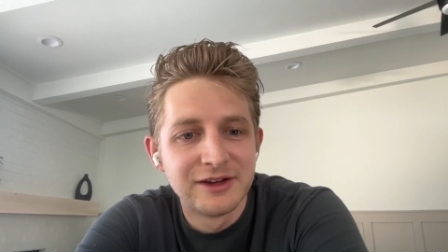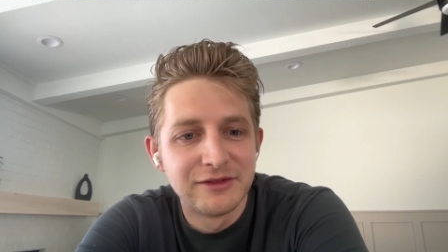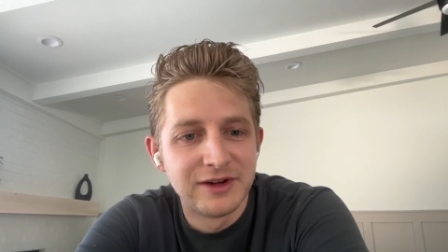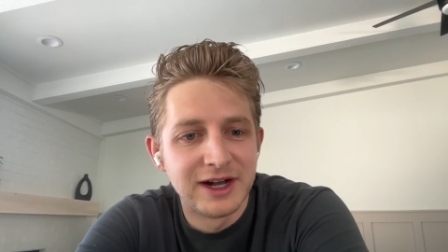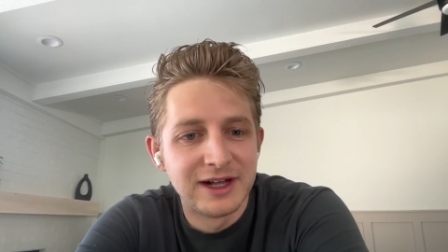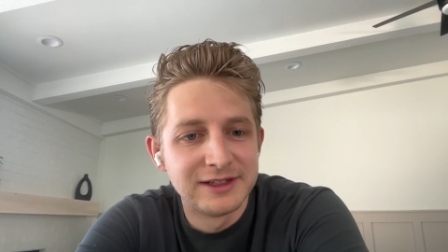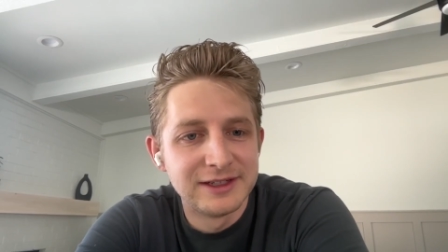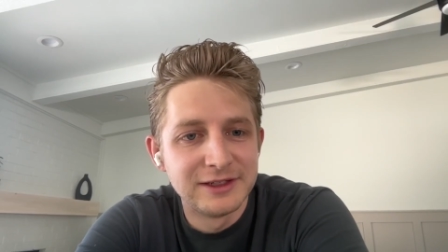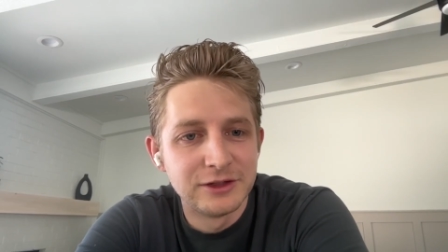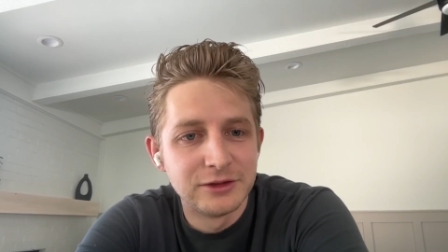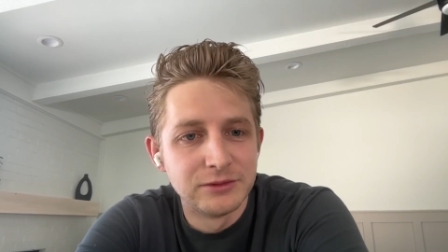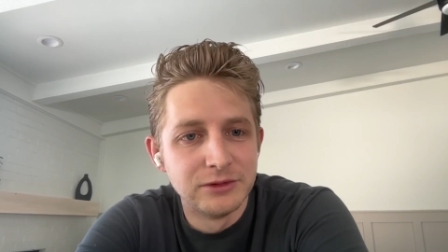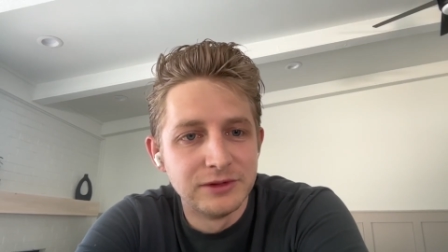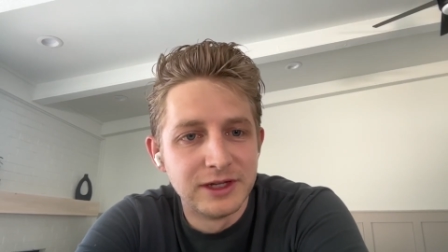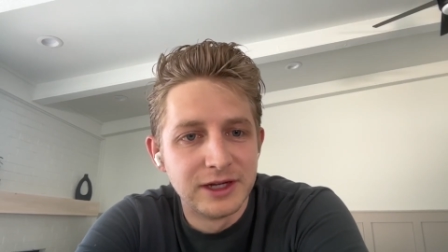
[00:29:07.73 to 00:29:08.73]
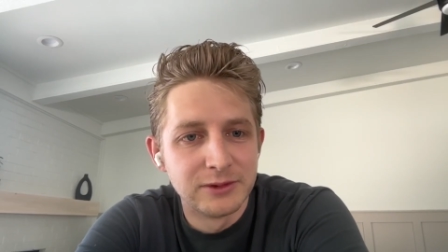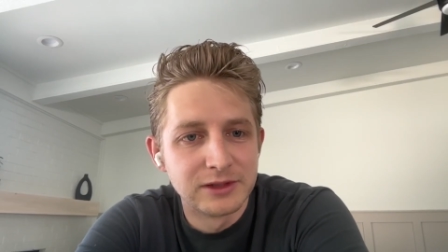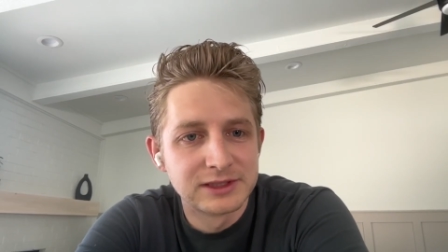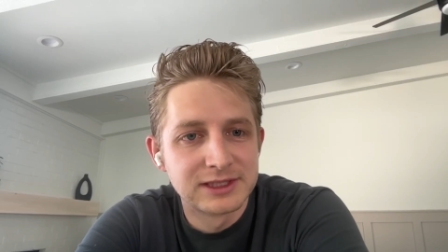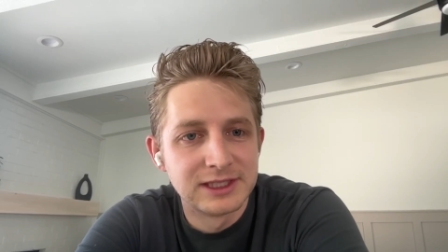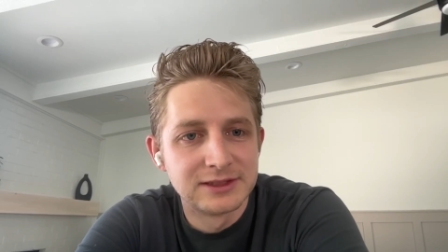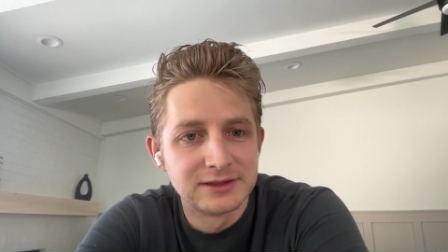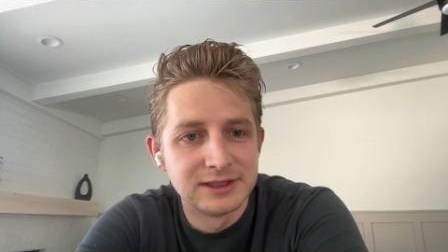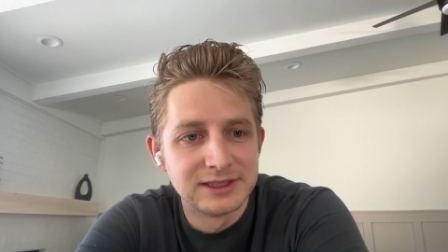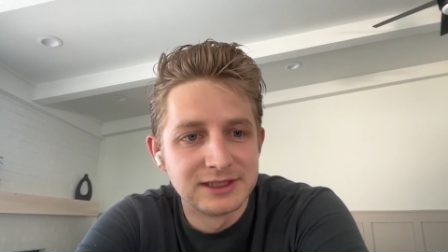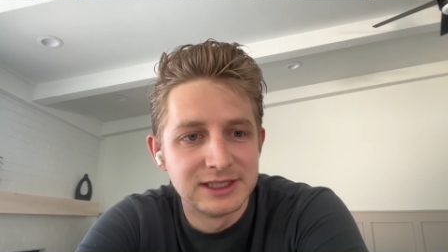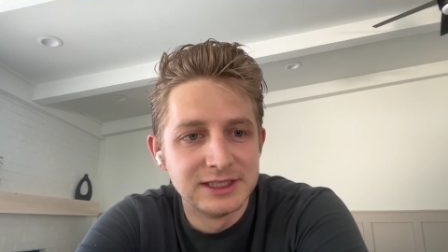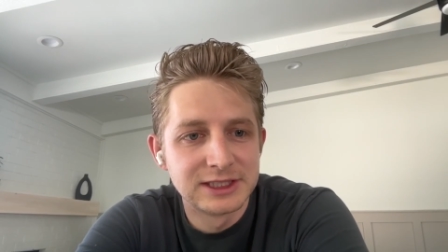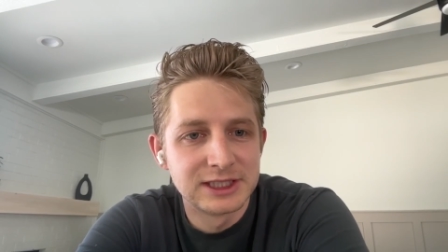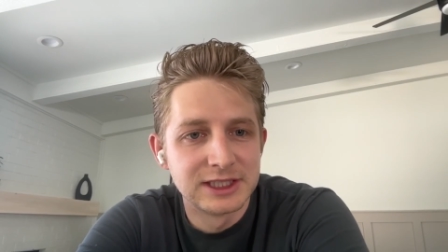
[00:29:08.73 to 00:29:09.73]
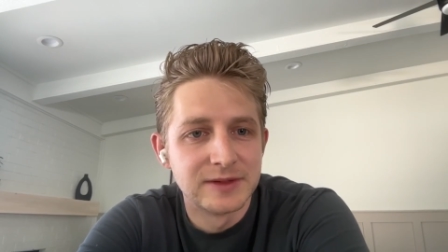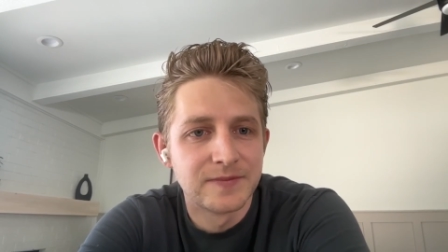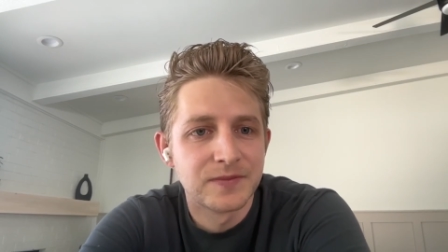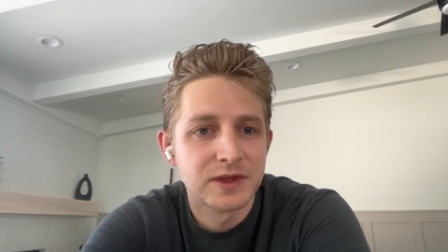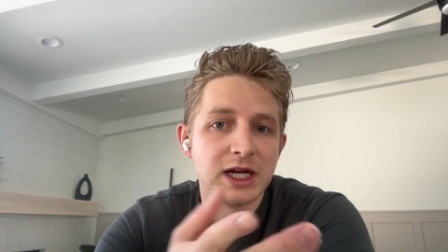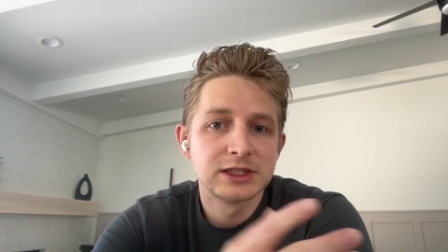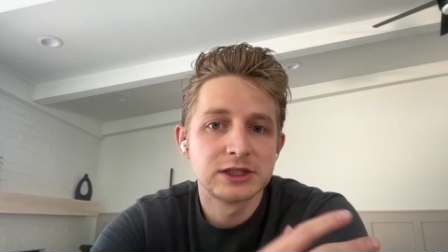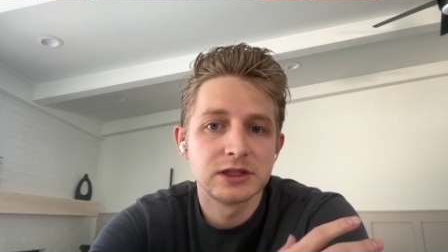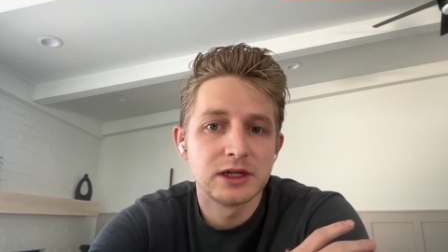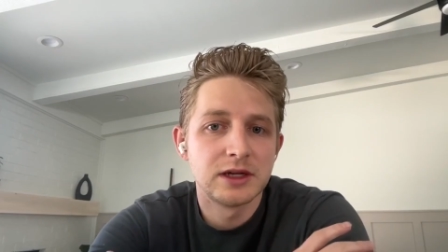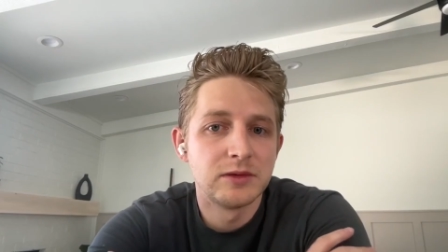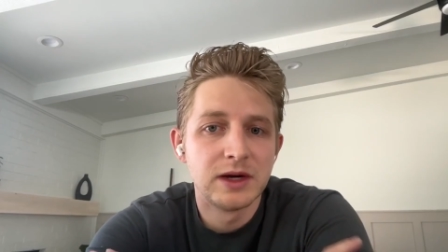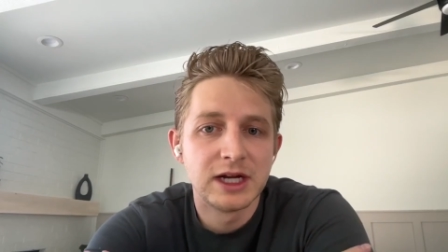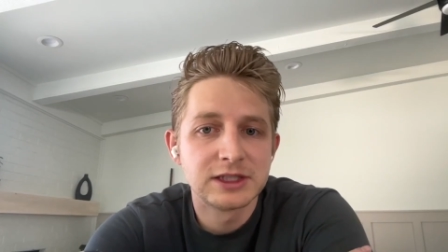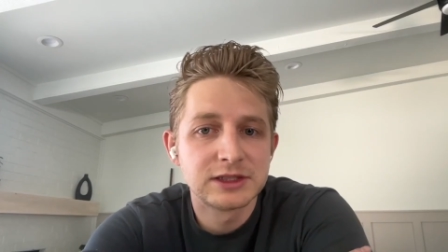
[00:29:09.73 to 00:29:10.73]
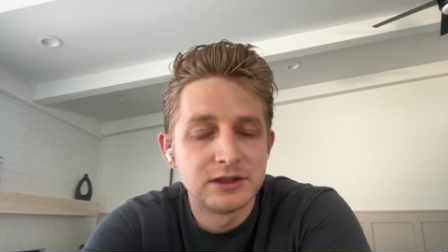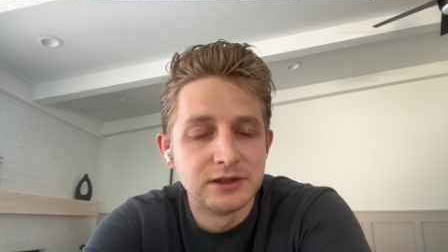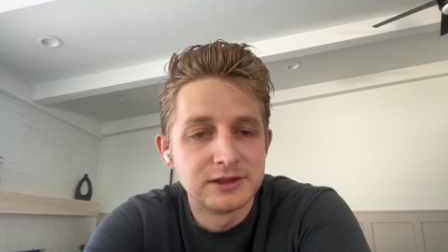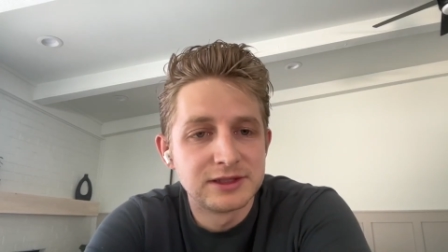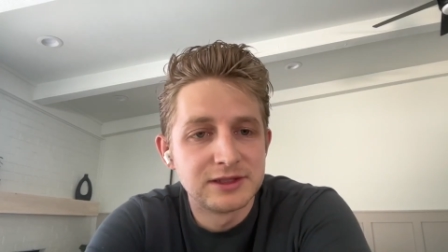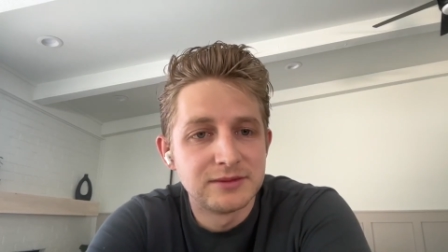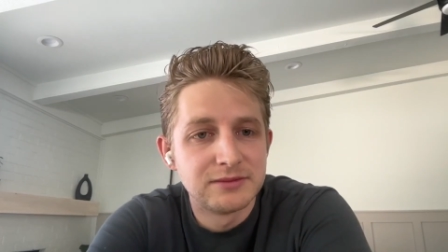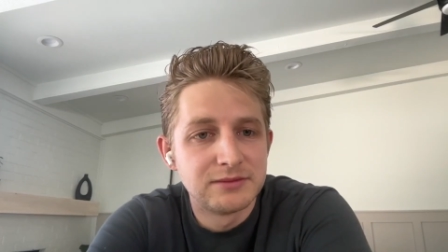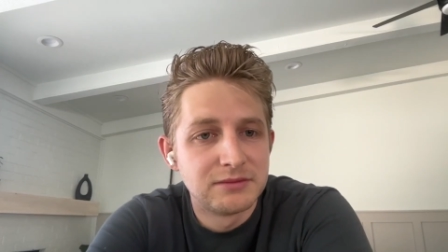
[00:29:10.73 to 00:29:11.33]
validator root network centralization. Arash knows it.